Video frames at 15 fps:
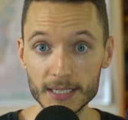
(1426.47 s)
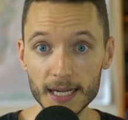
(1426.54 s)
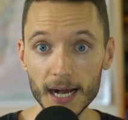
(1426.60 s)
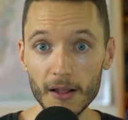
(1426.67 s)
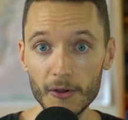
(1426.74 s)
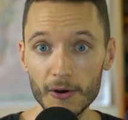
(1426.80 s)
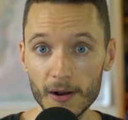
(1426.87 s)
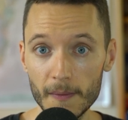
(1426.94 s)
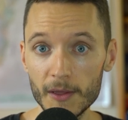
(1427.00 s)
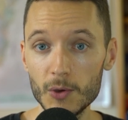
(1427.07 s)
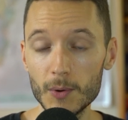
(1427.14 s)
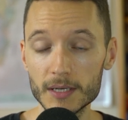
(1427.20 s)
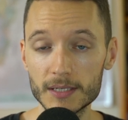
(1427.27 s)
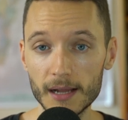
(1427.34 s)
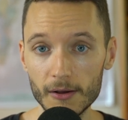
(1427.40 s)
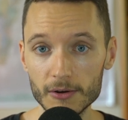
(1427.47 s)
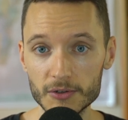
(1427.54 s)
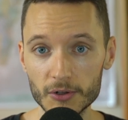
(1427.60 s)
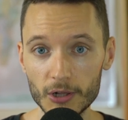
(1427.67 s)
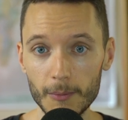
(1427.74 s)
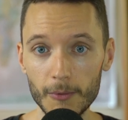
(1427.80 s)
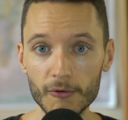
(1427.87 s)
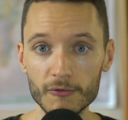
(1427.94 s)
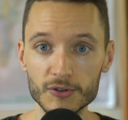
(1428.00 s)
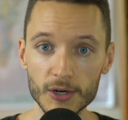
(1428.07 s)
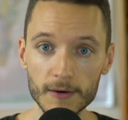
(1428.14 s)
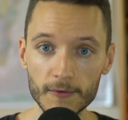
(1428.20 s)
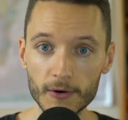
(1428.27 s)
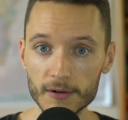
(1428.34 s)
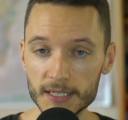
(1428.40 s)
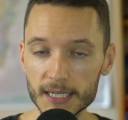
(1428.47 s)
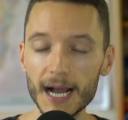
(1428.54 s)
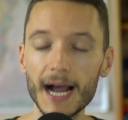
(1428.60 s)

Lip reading: dollar, and the U.S. dollar is a global reserve currency.